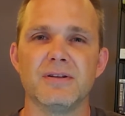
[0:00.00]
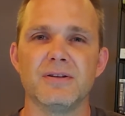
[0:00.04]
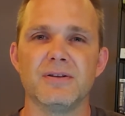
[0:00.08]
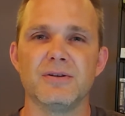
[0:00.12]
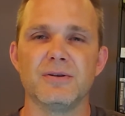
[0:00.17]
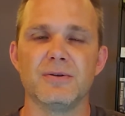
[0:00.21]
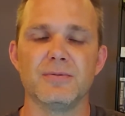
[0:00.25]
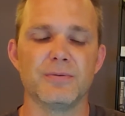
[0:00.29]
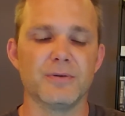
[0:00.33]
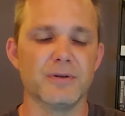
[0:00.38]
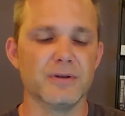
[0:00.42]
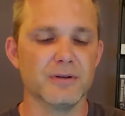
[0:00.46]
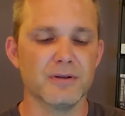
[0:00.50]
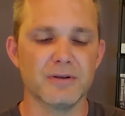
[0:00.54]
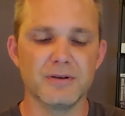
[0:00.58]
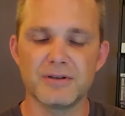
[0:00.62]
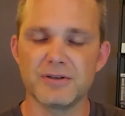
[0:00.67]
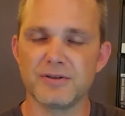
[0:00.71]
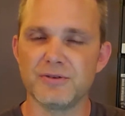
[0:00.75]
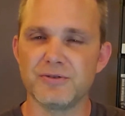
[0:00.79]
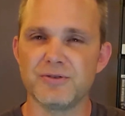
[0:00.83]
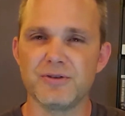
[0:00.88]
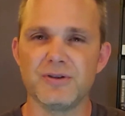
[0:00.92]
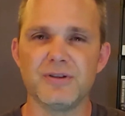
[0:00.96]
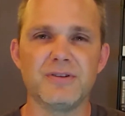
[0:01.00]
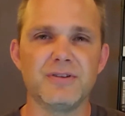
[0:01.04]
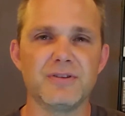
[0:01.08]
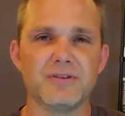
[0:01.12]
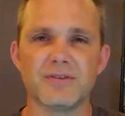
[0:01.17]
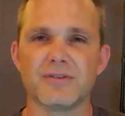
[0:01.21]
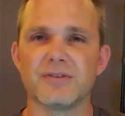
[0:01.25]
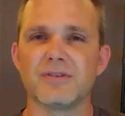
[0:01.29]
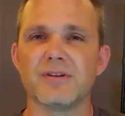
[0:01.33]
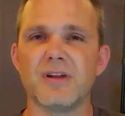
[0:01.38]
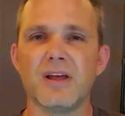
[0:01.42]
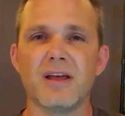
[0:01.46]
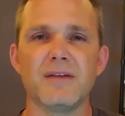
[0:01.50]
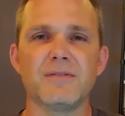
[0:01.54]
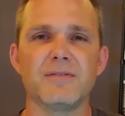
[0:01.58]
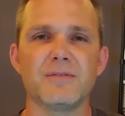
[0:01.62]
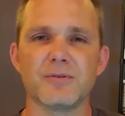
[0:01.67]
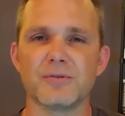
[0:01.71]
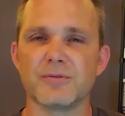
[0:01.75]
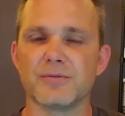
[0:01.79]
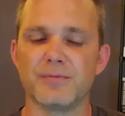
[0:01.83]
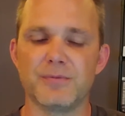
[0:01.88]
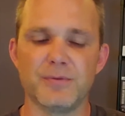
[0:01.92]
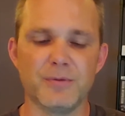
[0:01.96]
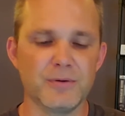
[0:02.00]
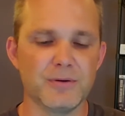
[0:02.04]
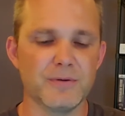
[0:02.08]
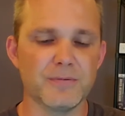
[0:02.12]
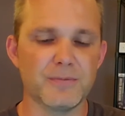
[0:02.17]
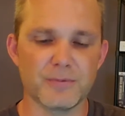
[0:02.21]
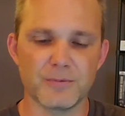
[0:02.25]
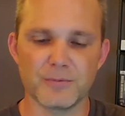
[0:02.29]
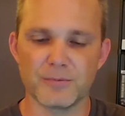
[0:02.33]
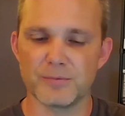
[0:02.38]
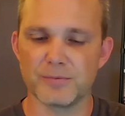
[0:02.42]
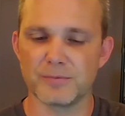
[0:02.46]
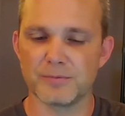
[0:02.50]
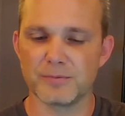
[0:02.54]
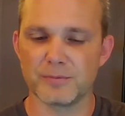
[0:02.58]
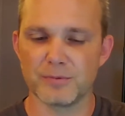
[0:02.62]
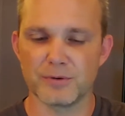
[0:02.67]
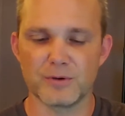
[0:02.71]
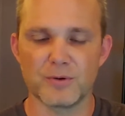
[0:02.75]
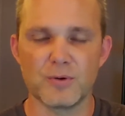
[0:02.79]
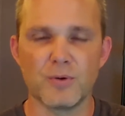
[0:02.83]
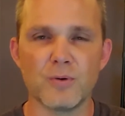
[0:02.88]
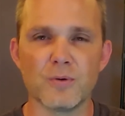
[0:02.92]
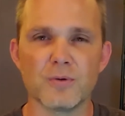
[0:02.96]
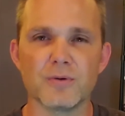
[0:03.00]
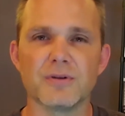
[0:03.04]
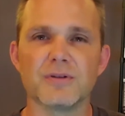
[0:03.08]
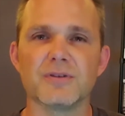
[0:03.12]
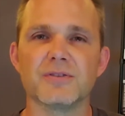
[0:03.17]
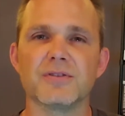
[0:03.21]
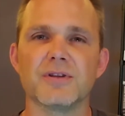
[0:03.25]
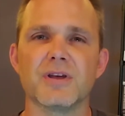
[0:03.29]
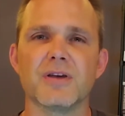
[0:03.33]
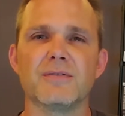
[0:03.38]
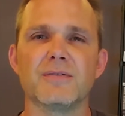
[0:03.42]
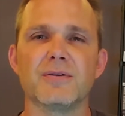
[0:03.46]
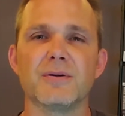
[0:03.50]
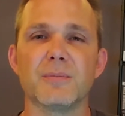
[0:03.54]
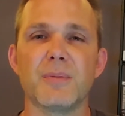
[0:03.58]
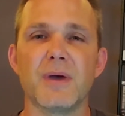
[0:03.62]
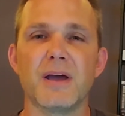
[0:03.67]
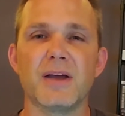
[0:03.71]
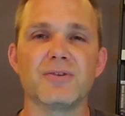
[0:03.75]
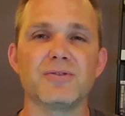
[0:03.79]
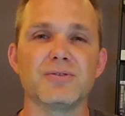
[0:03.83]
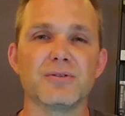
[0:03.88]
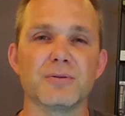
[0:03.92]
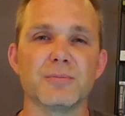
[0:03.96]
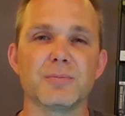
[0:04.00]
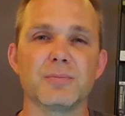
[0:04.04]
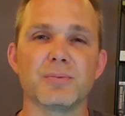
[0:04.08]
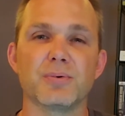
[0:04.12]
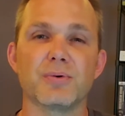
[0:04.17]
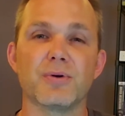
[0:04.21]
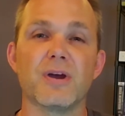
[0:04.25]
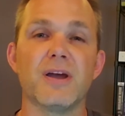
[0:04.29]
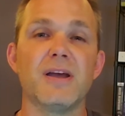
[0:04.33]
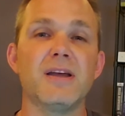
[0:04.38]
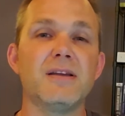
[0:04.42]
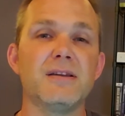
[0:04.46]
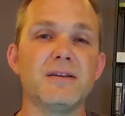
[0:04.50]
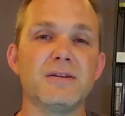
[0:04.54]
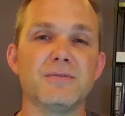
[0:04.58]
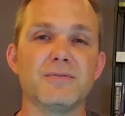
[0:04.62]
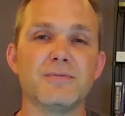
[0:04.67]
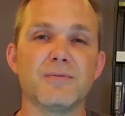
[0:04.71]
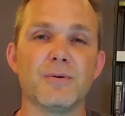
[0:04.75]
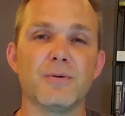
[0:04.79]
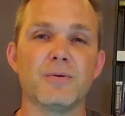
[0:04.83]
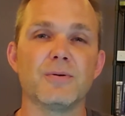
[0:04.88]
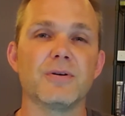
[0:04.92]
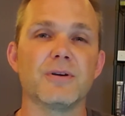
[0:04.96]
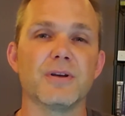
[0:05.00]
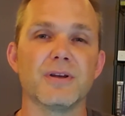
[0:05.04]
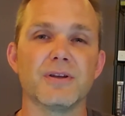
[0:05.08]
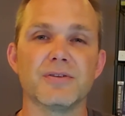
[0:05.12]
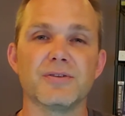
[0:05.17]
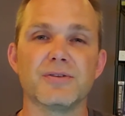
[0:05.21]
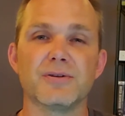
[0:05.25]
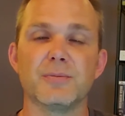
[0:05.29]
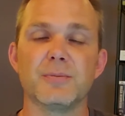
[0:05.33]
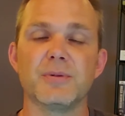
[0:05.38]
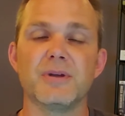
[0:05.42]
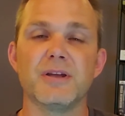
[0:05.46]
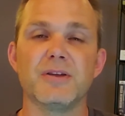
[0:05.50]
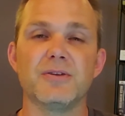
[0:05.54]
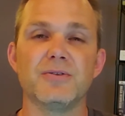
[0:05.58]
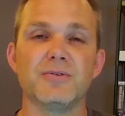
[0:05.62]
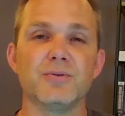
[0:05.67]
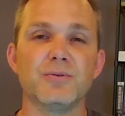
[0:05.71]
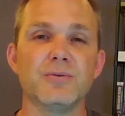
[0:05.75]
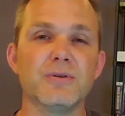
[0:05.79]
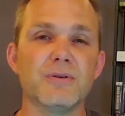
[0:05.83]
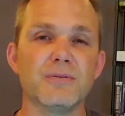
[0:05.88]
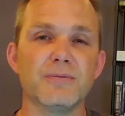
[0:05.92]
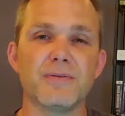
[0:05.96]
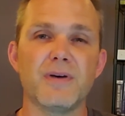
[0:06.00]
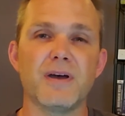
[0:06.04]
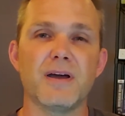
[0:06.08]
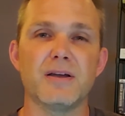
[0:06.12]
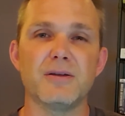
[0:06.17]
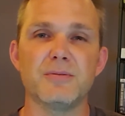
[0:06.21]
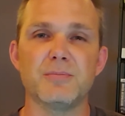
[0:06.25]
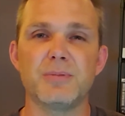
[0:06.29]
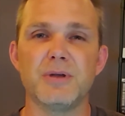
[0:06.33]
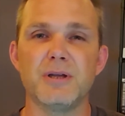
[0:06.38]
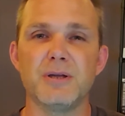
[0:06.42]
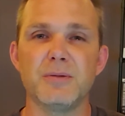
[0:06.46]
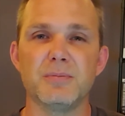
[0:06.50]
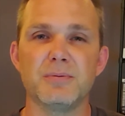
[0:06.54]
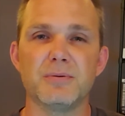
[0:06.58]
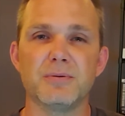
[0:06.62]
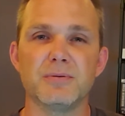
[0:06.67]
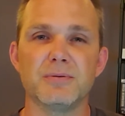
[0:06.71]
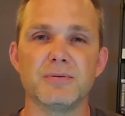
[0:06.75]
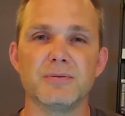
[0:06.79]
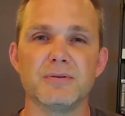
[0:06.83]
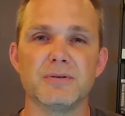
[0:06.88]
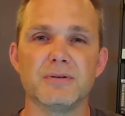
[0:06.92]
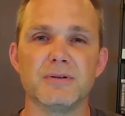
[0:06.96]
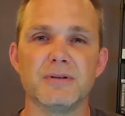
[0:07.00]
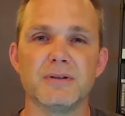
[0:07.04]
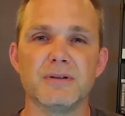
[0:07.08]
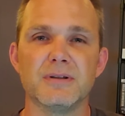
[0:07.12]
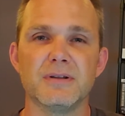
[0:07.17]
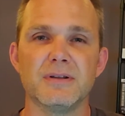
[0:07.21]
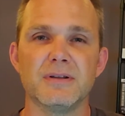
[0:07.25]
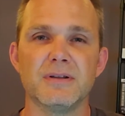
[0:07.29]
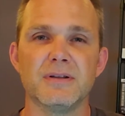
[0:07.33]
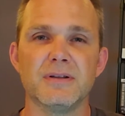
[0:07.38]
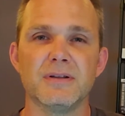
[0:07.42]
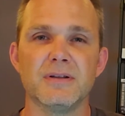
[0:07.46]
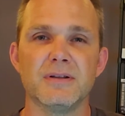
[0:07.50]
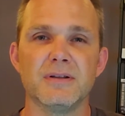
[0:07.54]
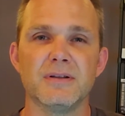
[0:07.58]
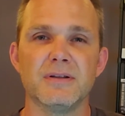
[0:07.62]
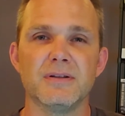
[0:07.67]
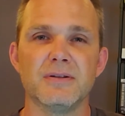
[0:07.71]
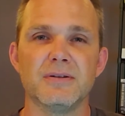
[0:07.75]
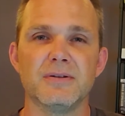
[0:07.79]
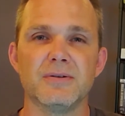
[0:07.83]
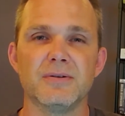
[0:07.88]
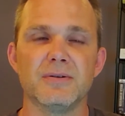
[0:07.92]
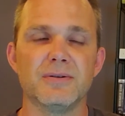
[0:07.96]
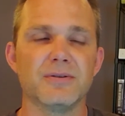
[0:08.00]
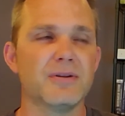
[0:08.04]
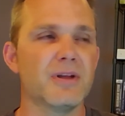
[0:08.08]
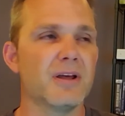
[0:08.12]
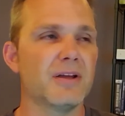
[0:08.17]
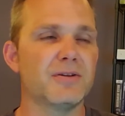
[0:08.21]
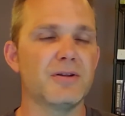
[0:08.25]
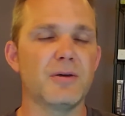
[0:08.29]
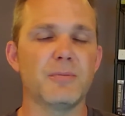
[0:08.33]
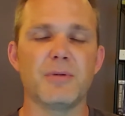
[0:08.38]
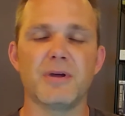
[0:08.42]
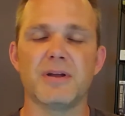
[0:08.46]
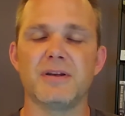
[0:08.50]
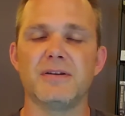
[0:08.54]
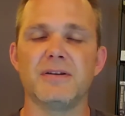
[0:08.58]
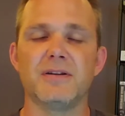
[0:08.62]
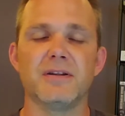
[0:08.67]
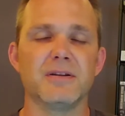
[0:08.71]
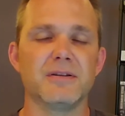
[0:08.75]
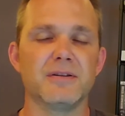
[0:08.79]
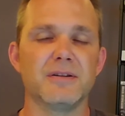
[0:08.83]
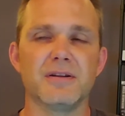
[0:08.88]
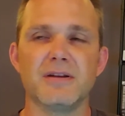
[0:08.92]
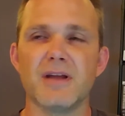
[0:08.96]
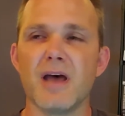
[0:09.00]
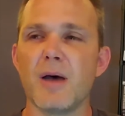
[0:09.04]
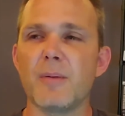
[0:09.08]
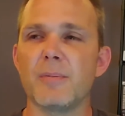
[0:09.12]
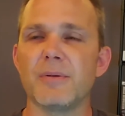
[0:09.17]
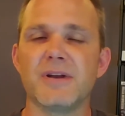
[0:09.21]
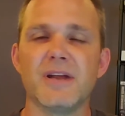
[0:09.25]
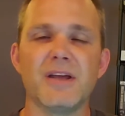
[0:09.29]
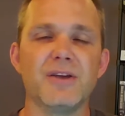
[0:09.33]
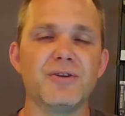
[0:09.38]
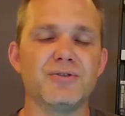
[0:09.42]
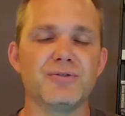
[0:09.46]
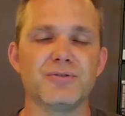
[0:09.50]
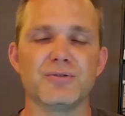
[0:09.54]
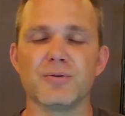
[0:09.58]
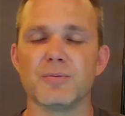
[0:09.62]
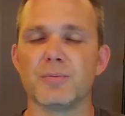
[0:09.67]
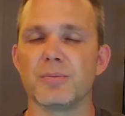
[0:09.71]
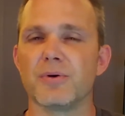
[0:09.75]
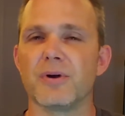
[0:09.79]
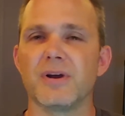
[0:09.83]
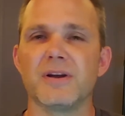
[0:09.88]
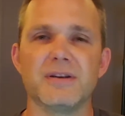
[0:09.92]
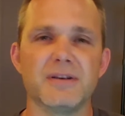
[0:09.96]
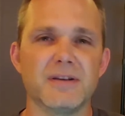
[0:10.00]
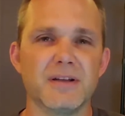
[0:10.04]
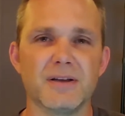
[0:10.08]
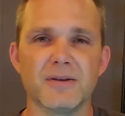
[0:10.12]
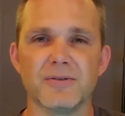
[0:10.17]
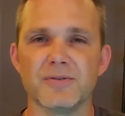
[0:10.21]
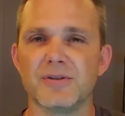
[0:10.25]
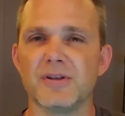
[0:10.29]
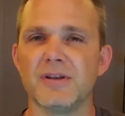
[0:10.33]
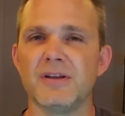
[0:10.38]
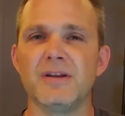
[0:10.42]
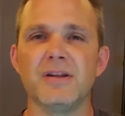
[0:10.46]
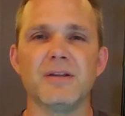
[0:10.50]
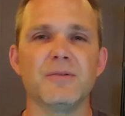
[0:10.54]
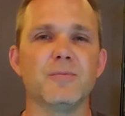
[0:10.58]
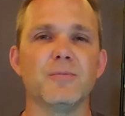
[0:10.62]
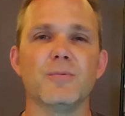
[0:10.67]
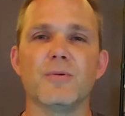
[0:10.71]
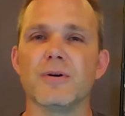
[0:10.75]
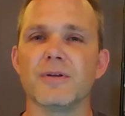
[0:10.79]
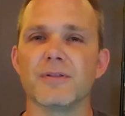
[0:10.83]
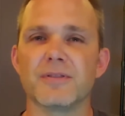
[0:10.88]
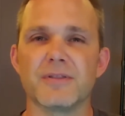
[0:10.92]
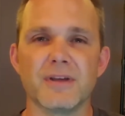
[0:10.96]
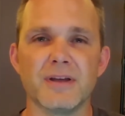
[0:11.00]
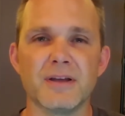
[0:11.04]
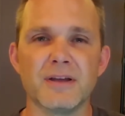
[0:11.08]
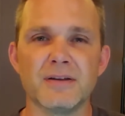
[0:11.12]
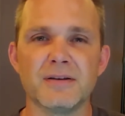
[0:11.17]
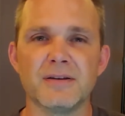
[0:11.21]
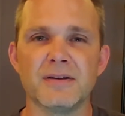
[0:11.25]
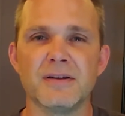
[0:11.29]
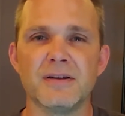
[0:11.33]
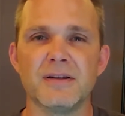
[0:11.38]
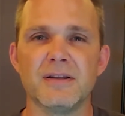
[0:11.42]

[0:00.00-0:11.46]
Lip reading: If we look at Jesus' life, there's a few different recordings of him actually praying for us to be a unified people. And he's not talking about denominational breakdowns. He didn't want that.